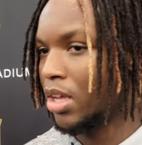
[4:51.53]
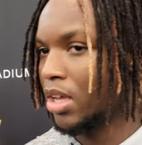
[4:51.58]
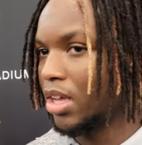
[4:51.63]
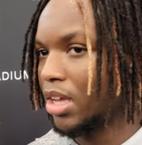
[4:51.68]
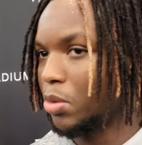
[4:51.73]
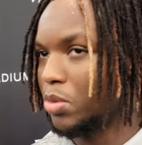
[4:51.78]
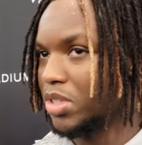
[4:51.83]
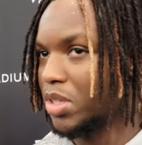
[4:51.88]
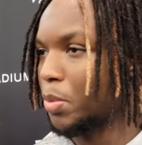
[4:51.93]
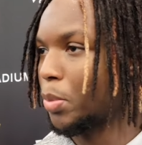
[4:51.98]

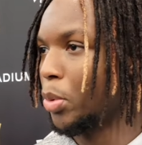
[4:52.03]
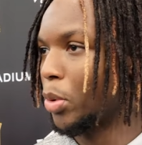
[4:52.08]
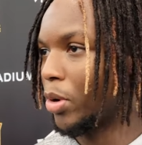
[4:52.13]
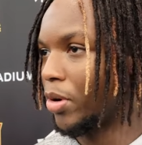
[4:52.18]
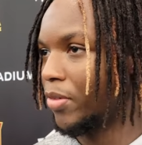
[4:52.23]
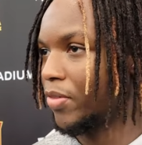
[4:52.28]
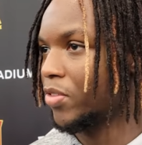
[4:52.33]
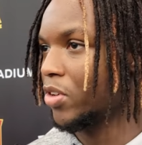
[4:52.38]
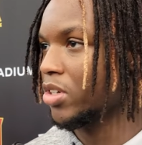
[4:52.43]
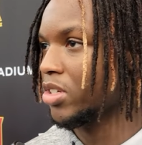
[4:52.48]
it was
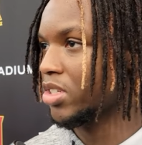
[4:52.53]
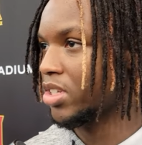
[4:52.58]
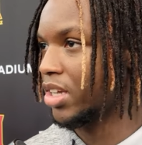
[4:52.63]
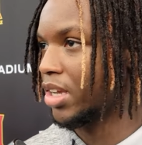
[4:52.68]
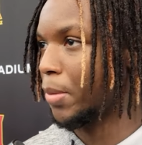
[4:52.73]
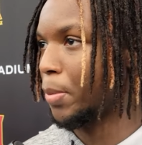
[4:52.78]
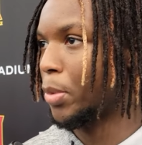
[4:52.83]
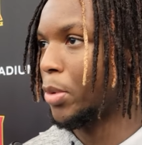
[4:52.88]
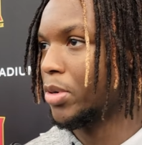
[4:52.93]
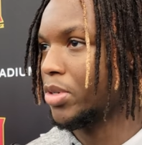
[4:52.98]
important for us to
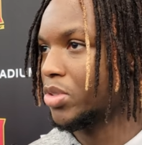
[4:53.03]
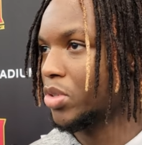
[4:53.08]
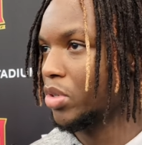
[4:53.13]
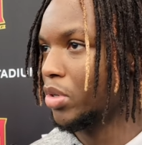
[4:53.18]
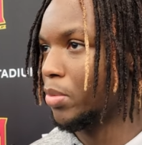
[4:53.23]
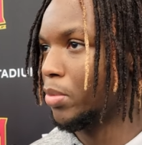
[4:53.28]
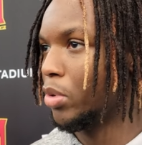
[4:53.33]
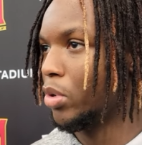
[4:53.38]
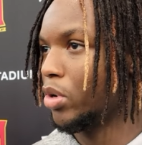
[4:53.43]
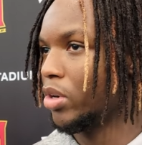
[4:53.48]
get points on
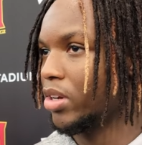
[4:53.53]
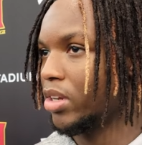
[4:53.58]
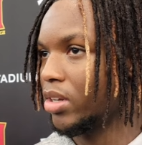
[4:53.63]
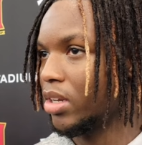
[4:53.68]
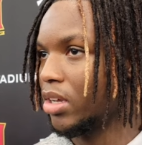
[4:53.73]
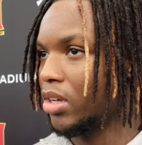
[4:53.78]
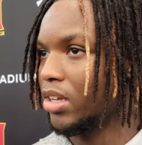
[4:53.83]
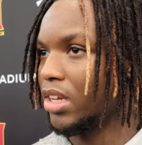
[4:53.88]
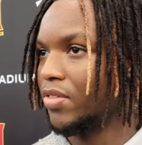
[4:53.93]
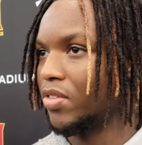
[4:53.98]
the board. And
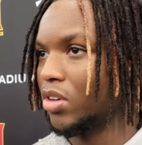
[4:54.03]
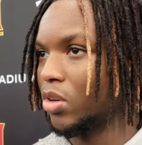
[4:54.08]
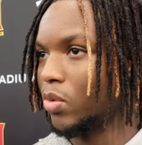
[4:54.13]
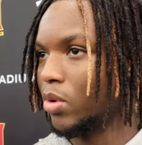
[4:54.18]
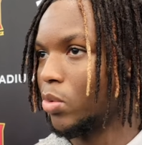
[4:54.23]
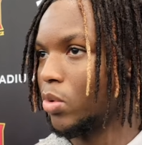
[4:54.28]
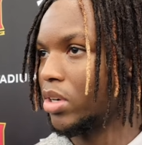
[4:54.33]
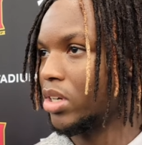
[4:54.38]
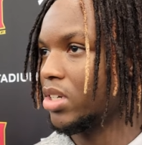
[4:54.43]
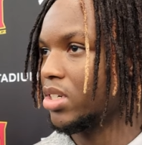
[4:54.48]
even though we
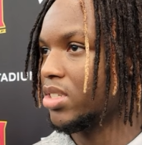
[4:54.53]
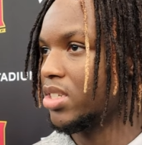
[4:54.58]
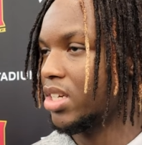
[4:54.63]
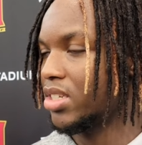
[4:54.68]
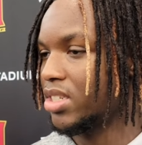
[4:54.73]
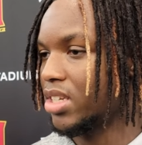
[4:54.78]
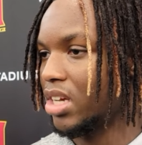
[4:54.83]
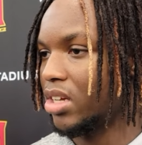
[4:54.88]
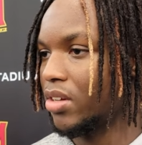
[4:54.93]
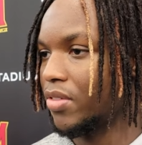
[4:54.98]
wanted a
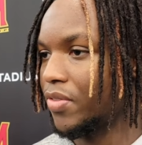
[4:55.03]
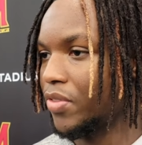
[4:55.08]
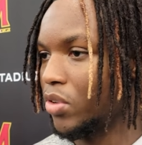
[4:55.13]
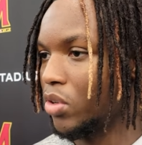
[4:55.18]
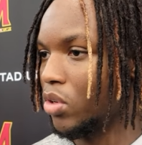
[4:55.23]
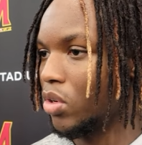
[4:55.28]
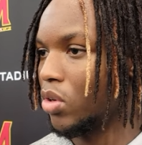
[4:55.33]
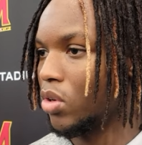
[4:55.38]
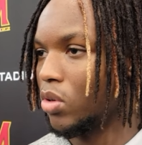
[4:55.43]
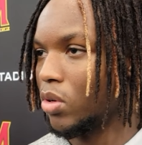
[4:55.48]
touchdown, a
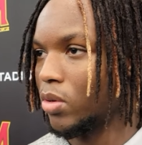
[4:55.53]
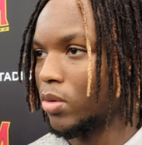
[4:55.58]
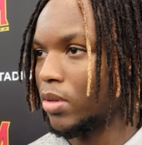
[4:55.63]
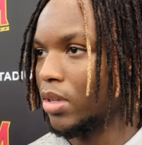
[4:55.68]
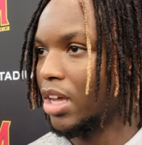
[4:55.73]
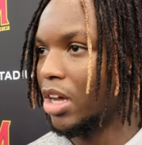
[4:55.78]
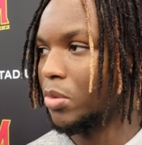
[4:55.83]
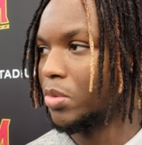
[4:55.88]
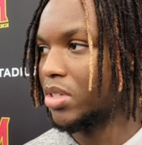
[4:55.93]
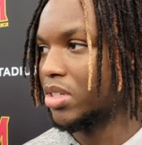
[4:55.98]
field goal
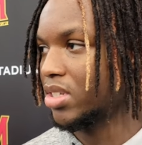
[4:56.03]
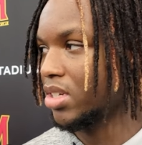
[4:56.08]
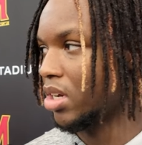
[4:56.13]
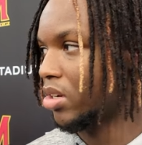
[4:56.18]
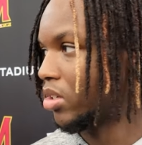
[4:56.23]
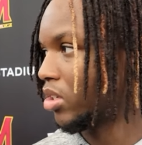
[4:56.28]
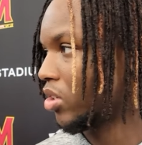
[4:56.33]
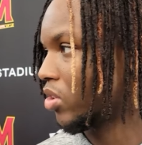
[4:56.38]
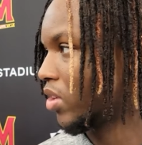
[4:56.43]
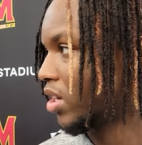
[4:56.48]
helped us out
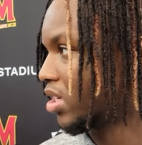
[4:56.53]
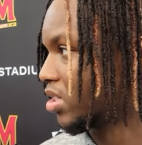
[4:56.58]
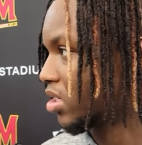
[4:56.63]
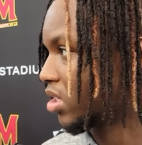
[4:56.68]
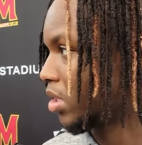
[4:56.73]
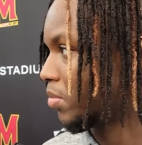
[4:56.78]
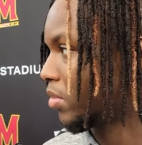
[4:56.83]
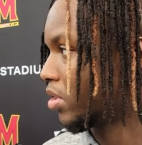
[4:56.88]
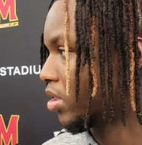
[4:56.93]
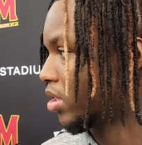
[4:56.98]
in the grand
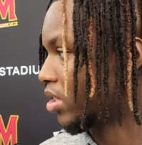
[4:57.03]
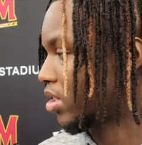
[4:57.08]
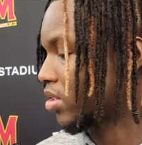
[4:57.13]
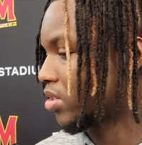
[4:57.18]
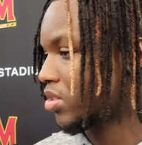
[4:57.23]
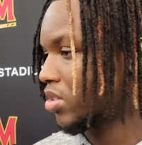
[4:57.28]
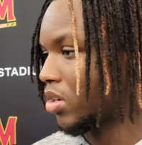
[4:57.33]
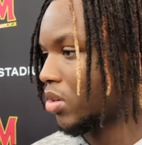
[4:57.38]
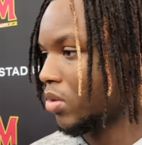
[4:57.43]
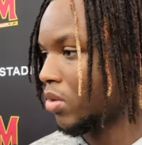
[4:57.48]
scheme of
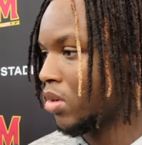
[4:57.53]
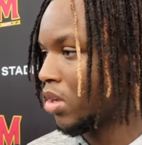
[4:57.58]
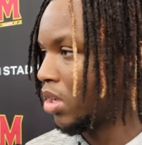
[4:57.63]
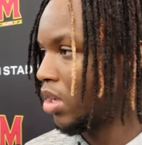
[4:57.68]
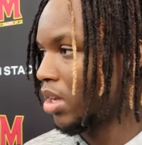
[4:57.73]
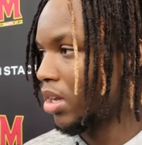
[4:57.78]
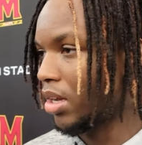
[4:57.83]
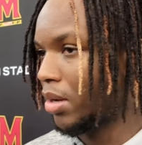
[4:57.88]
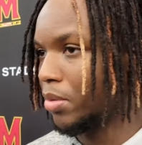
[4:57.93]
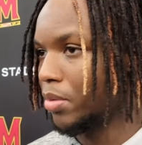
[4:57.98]
things. So
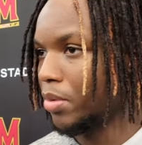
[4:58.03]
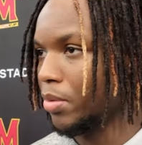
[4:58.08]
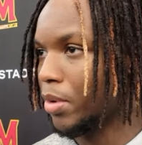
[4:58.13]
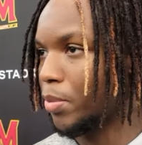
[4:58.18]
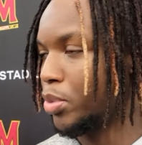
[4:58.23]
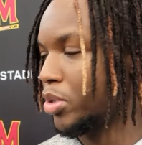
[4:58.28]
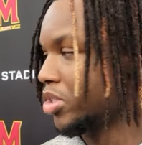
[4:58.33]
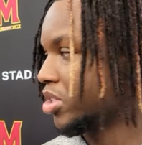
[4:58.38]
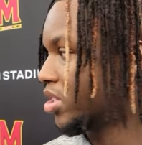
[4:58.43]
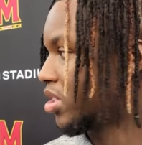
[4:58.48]
I'm
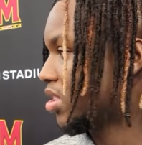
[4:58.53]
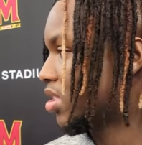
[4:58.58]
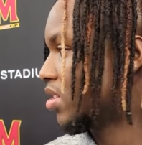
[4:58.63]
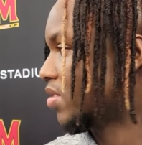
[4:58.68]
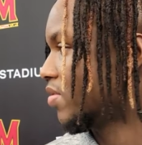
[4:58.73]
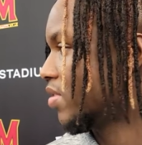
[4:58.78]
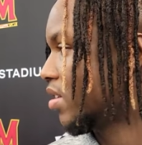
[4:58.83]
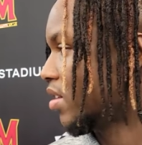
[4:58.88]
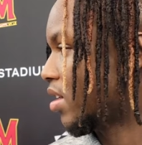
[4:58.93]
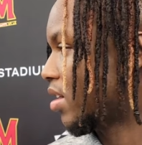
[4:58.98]
appreciative
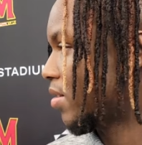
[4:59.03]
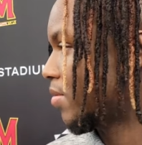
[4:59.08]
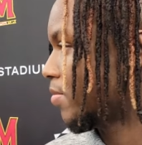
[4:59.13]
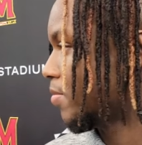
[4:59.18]
of that.